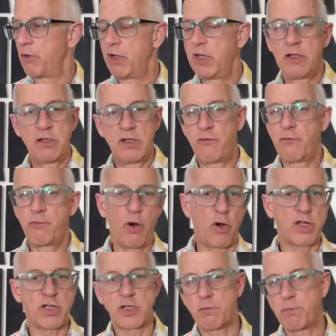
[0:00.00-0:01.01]
Different
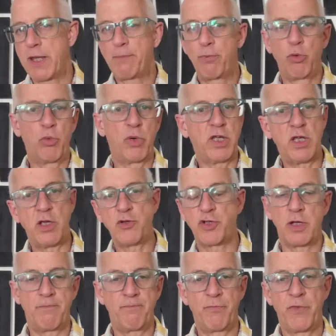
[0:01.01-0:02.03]
pockets of people were
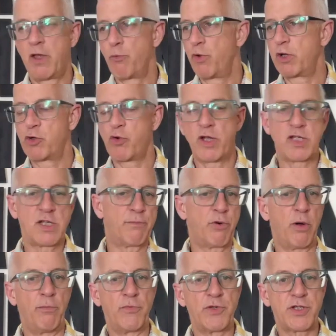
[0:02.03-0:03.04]
creating
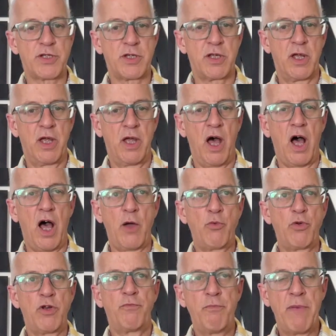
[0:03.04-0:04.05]
prompts. I
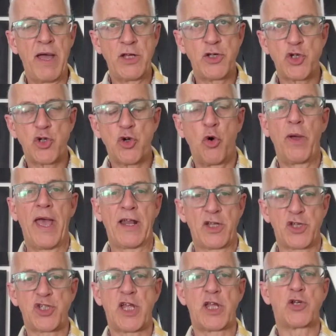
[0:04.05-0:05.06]
would have made sure we had a
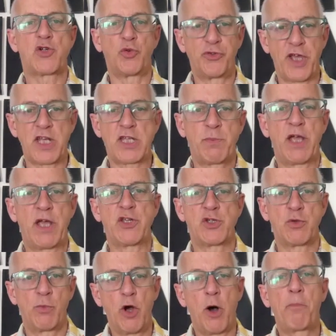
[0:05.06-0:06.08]
central database
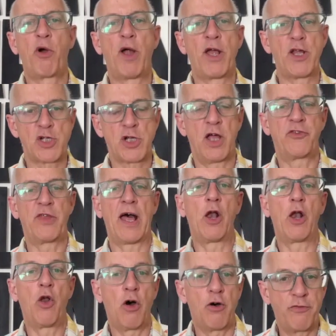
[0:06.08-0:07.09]
and we operationalized that a
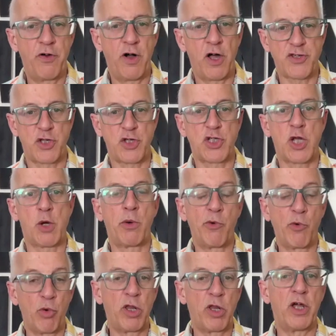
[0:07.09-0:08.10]
lot faster, so we were
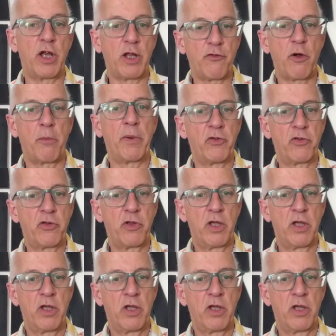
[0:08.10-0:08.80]
all learning from it.